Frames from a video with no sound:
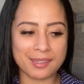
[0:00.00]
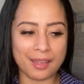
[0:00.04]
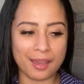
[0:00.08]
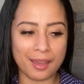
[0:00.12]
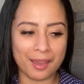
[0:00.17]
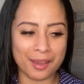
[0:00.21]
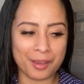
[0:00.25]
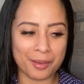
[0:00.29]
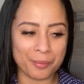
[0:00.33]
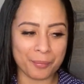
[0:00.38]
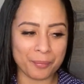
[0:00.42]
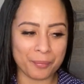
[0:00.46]

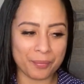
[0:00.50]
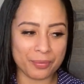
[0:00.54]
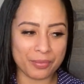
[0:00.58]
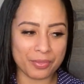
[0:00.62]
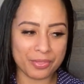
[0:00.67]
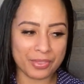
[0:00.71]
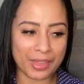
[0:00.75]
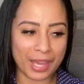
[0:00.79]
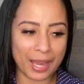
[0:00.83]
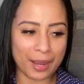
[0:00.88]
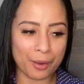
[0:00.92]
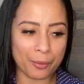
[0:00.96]

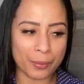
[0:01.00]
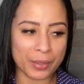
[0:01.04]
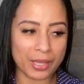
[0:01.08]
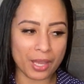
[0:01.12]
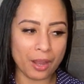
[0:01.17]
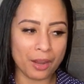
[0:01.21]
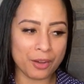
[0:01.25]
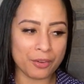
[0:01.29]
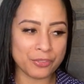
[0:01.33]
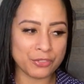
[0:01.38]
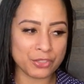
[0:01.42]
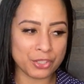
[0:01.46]
that we
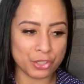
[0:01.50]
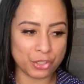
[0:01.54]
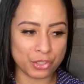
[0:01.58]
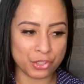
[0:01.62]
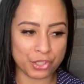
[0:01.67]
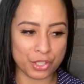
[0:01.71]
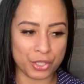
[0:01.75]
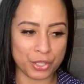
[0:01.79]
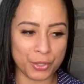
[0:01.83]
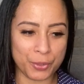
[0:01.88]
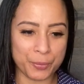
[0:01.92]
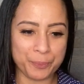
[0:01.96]
often
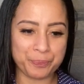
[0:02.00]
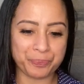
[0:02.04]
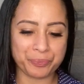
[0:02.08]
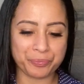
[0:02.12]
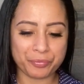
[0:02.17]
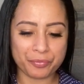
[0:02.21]
do